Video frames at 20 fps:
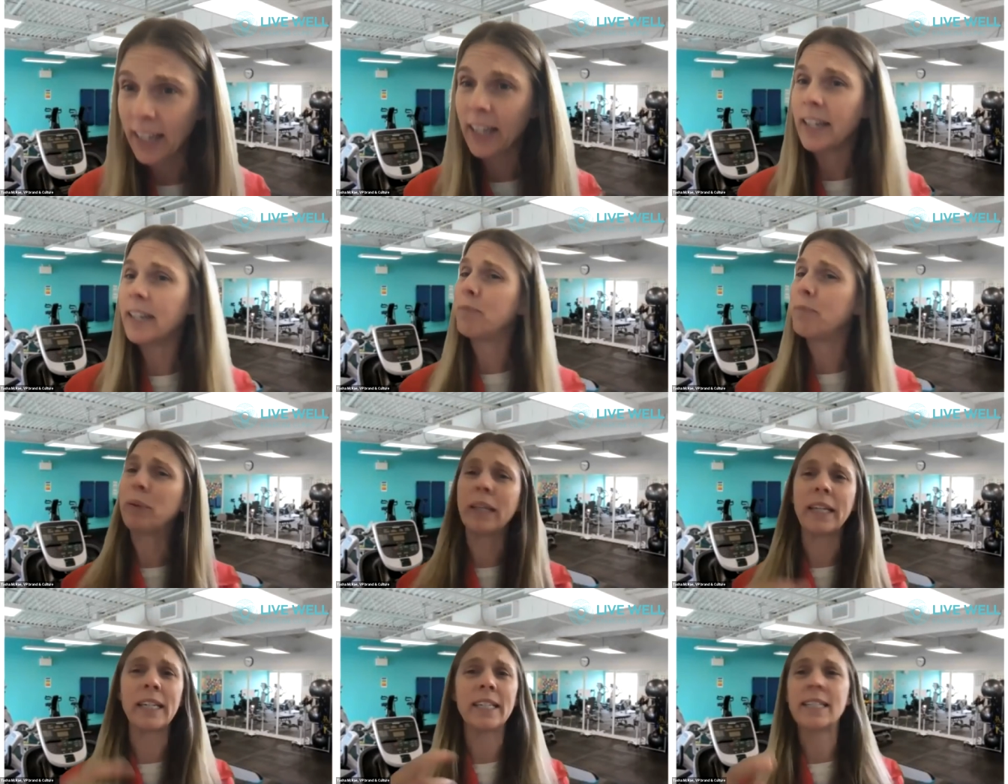And
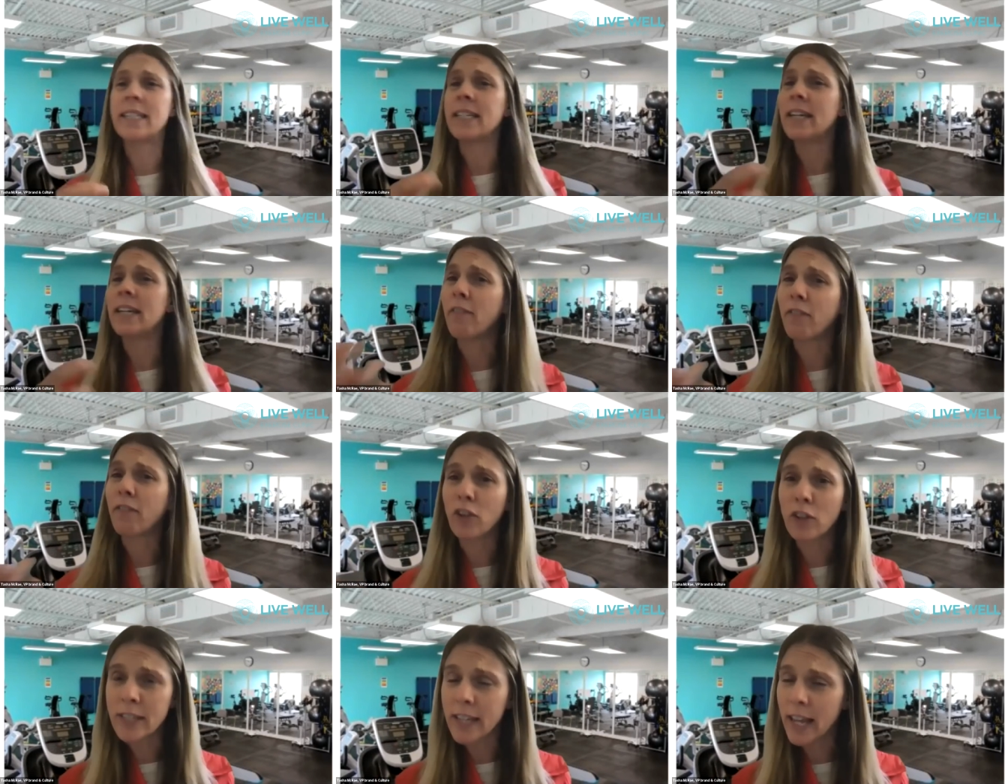please
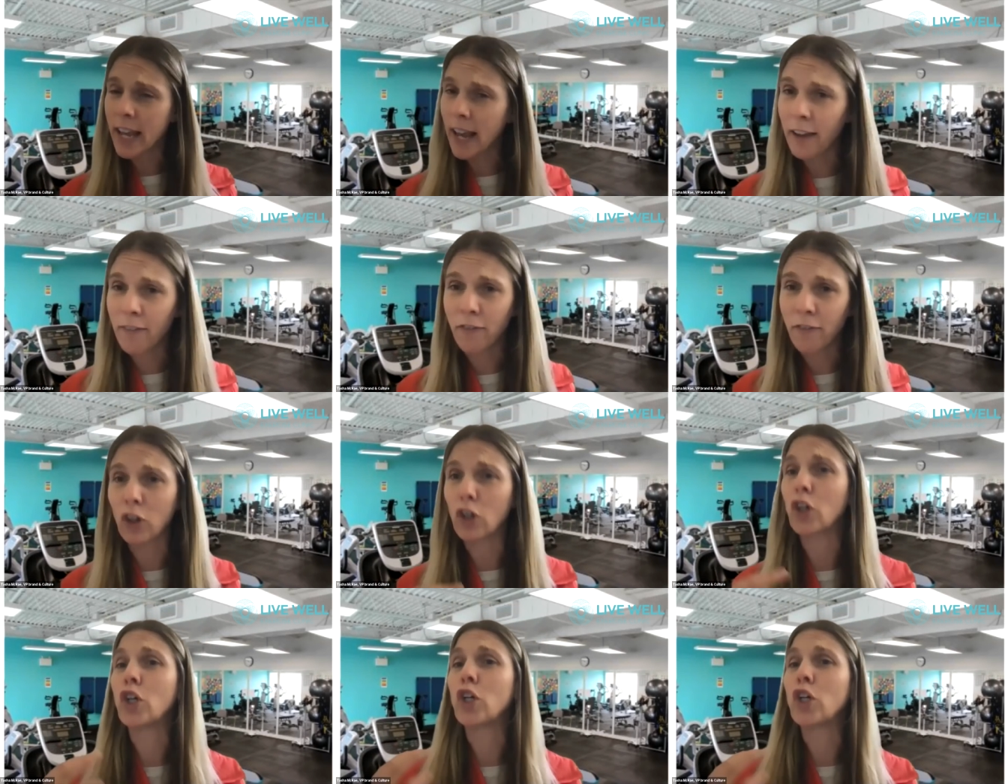never say I've
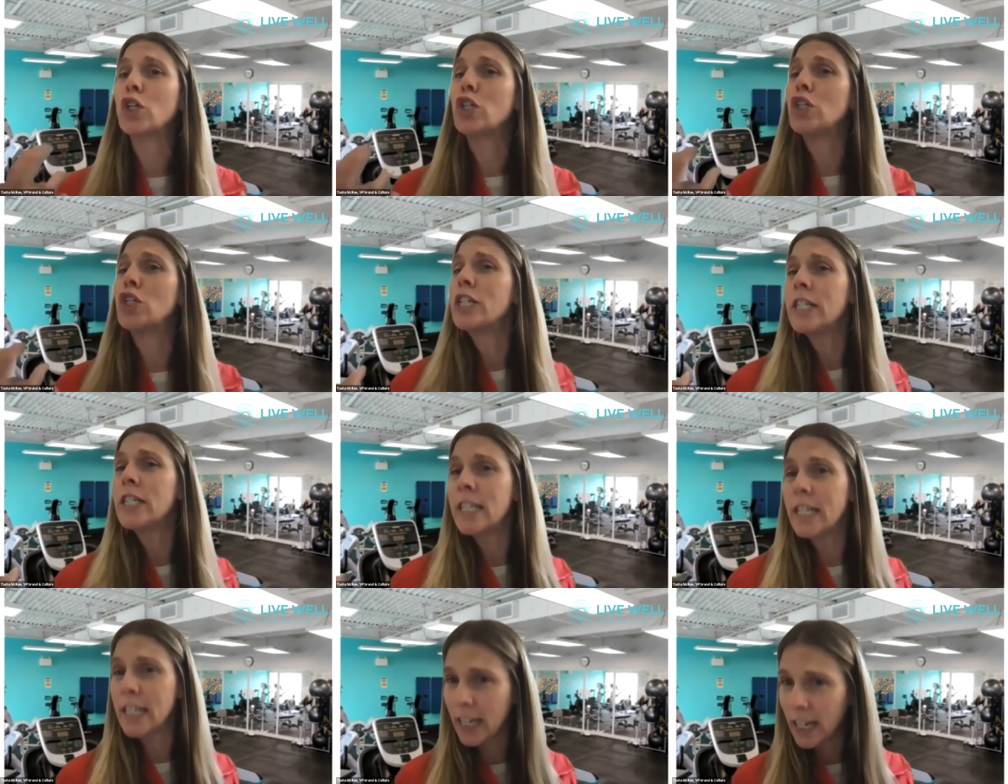
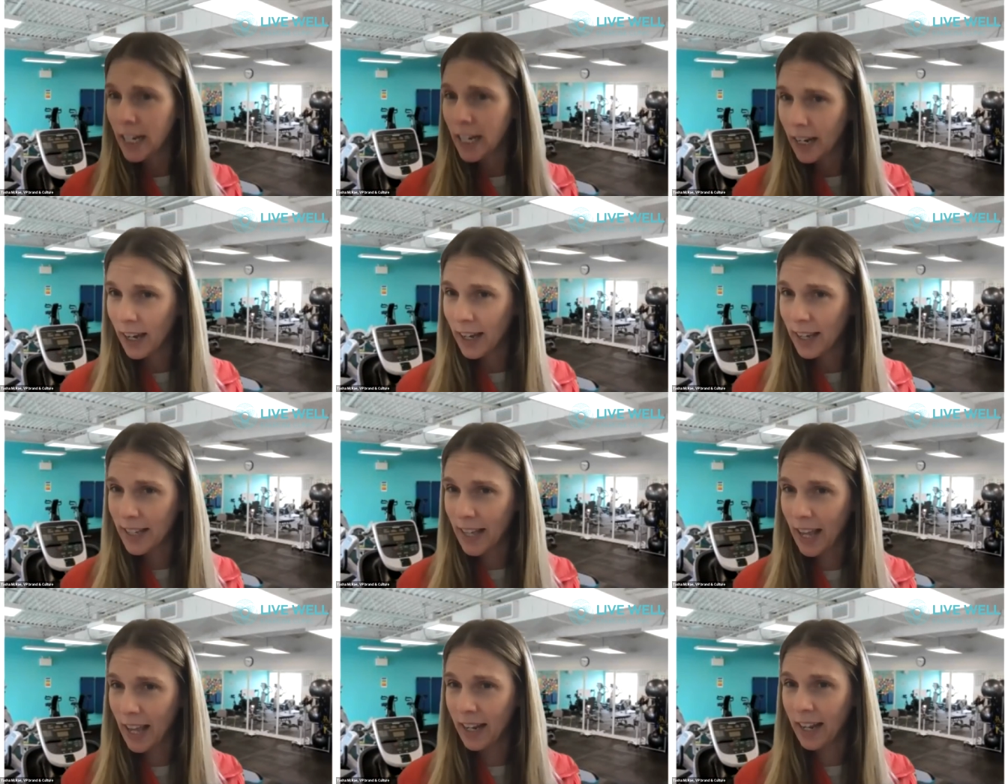earned
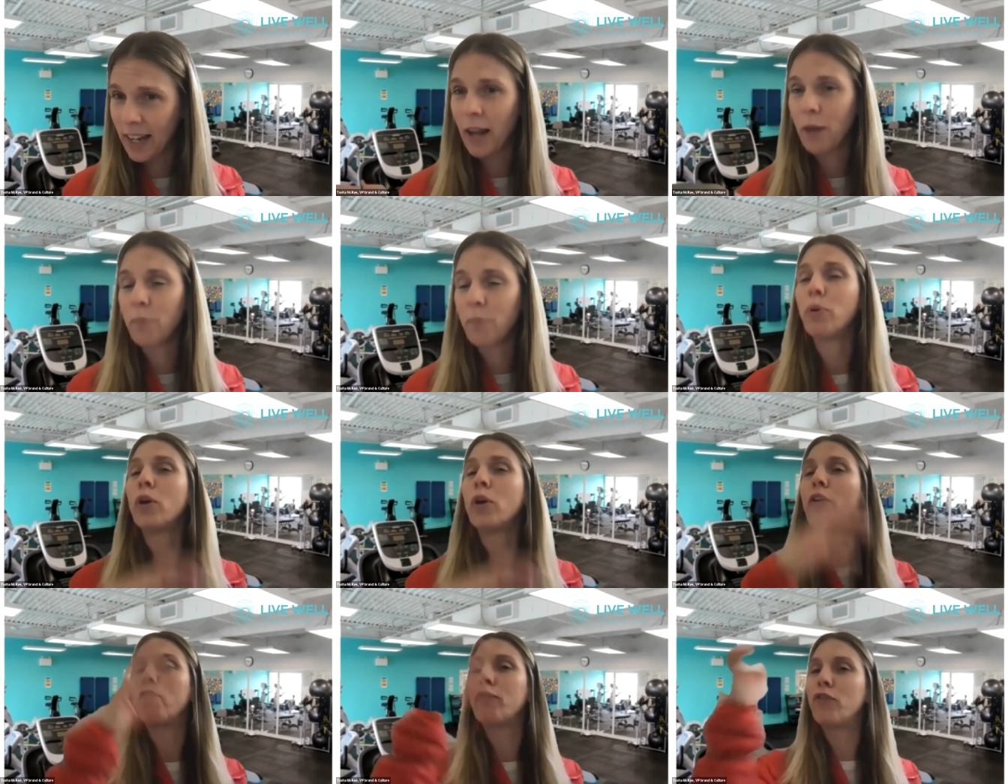and then
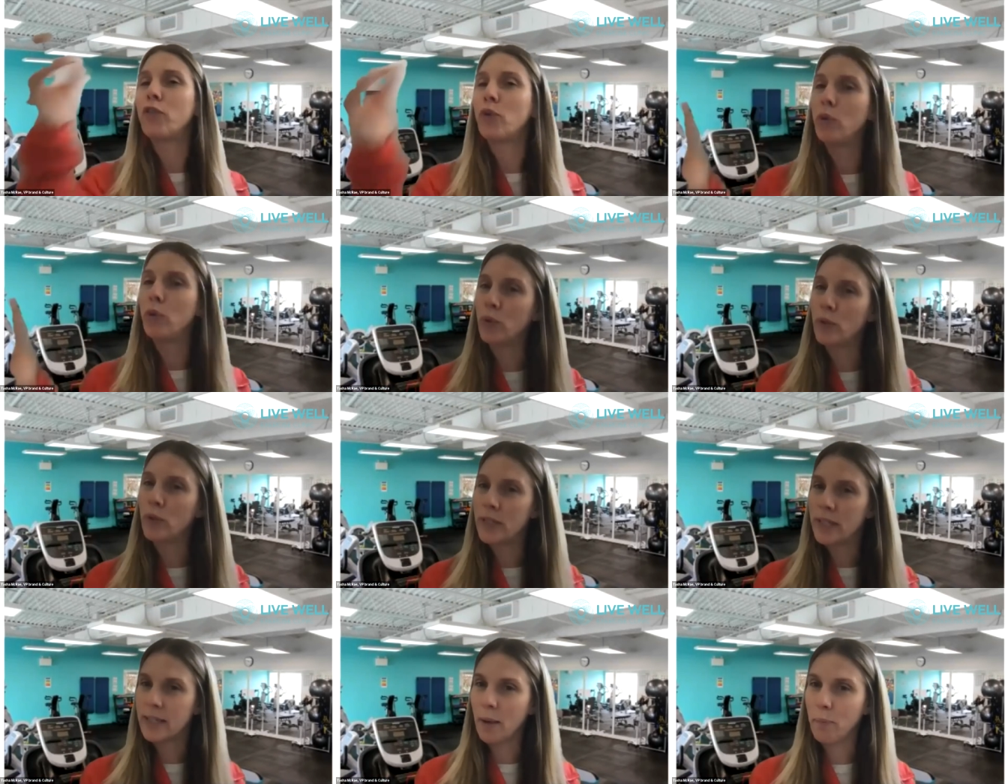put a
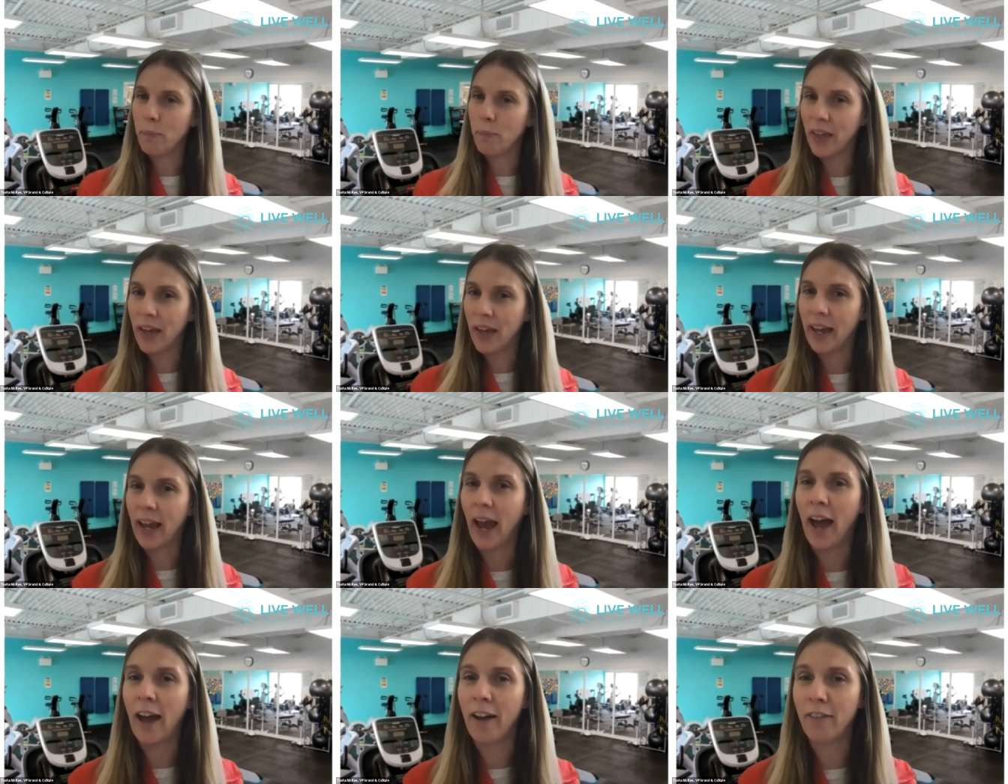food
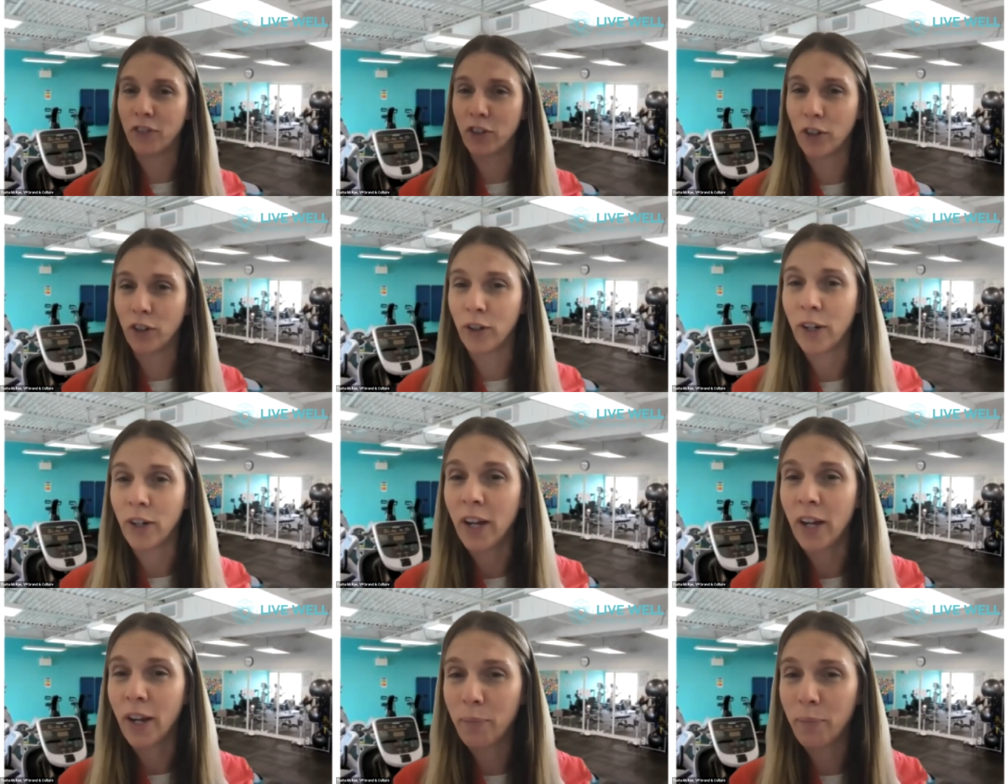something after
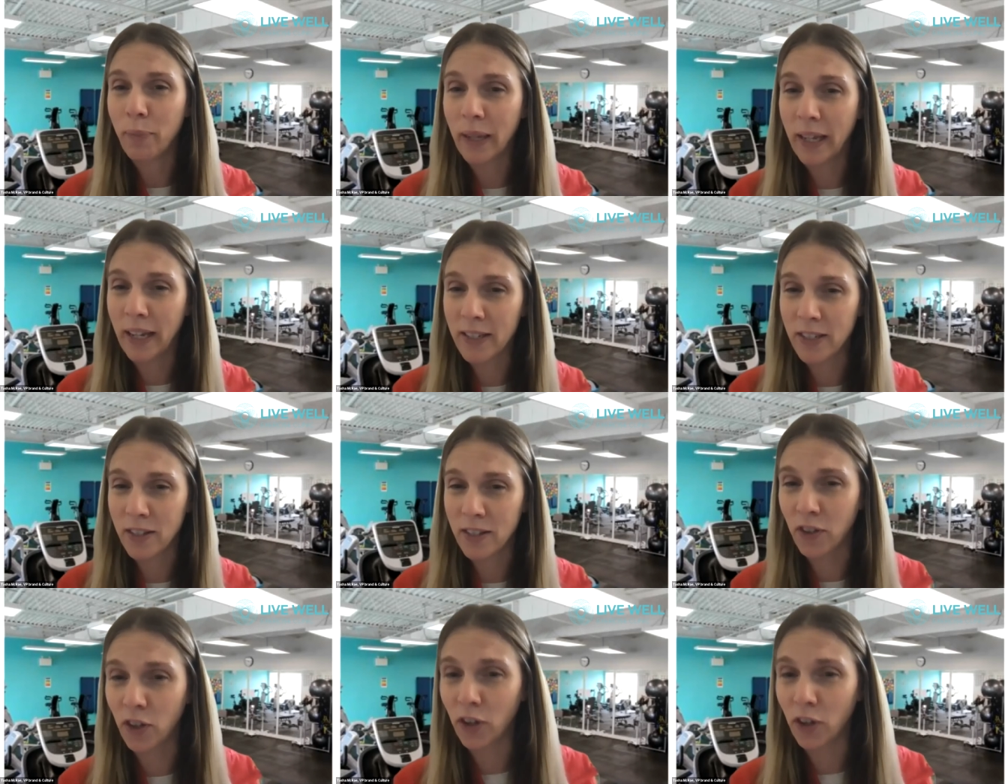
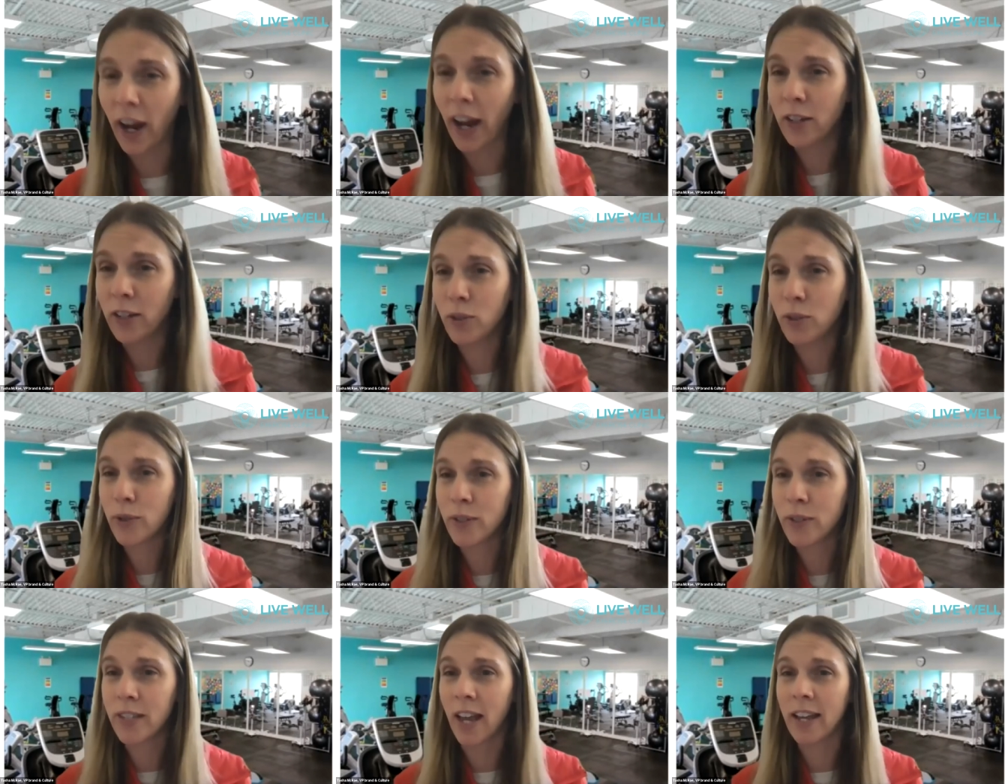because of your
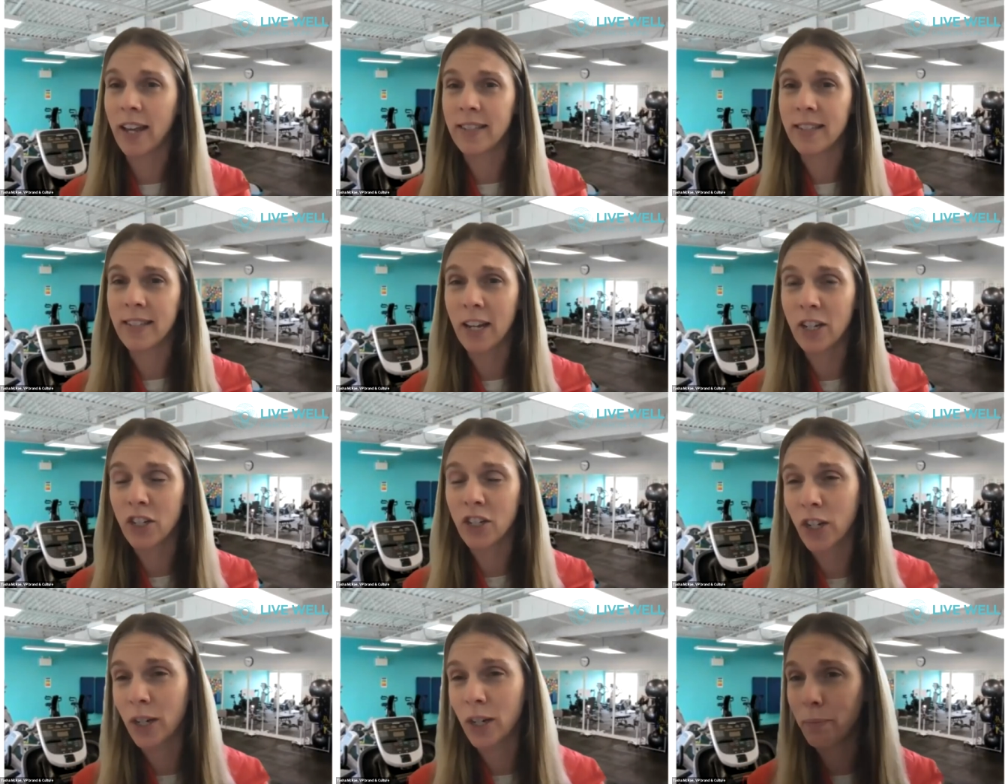exercise
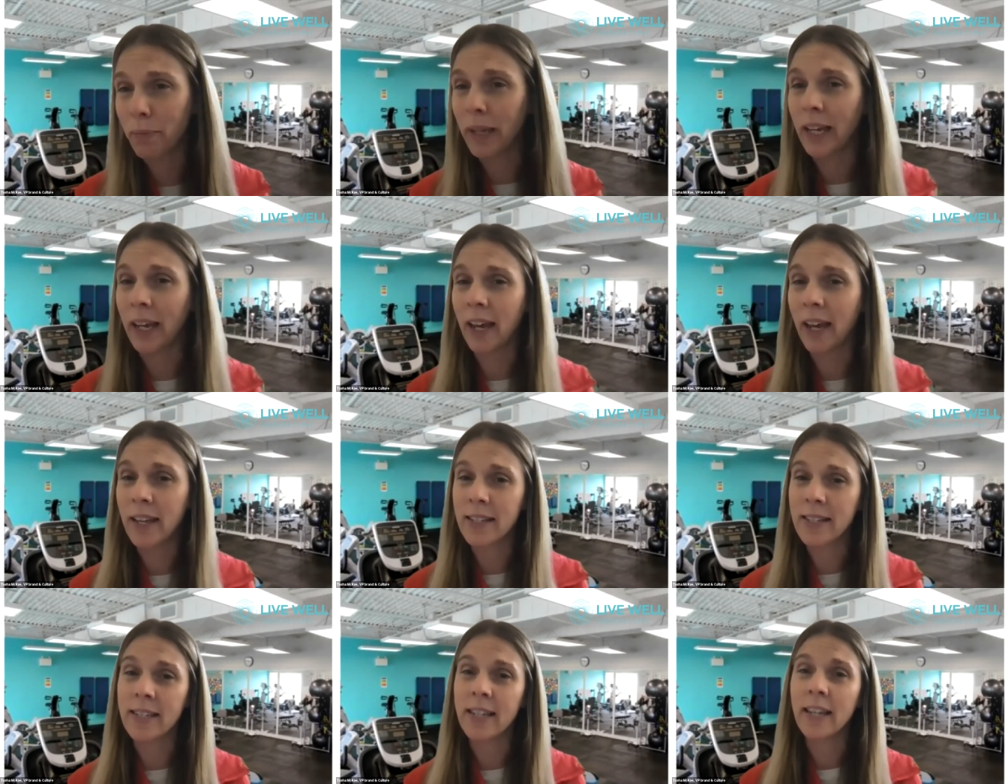session,
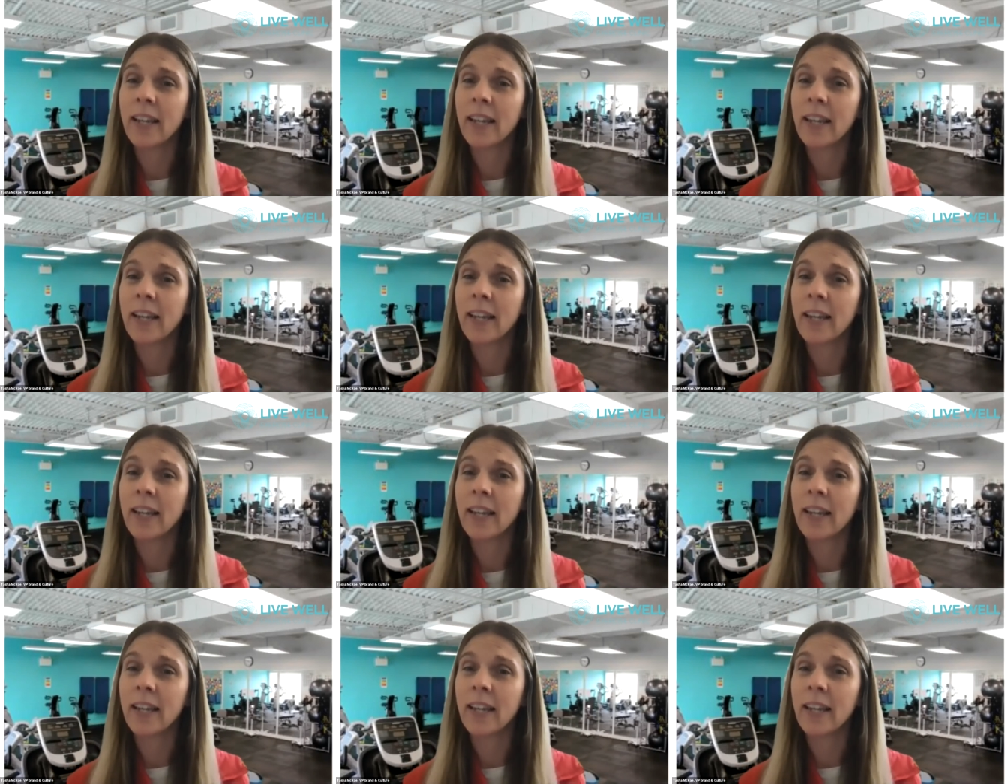because